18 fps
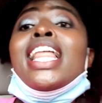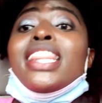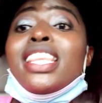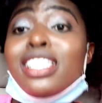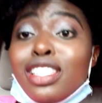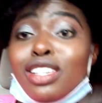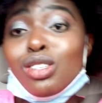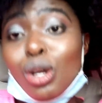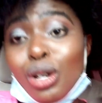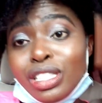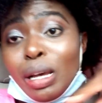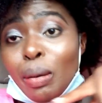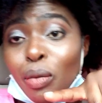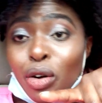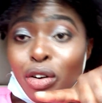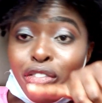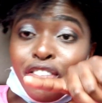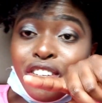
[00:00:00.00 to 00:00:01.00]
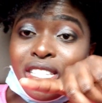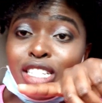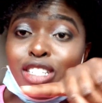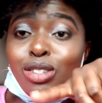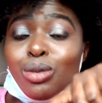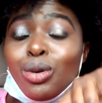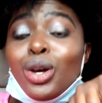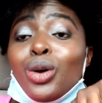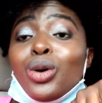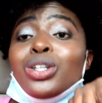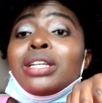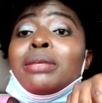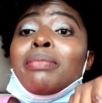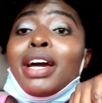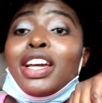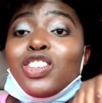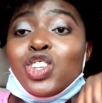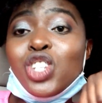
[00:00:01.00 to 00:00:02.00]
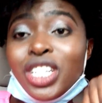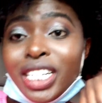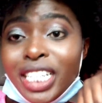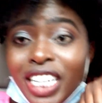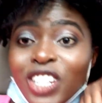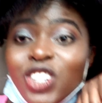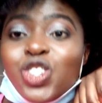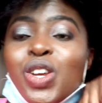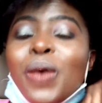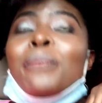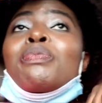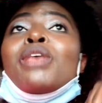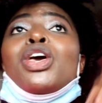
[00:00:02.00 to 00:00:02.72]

There's this awesome conference that is going on in my church.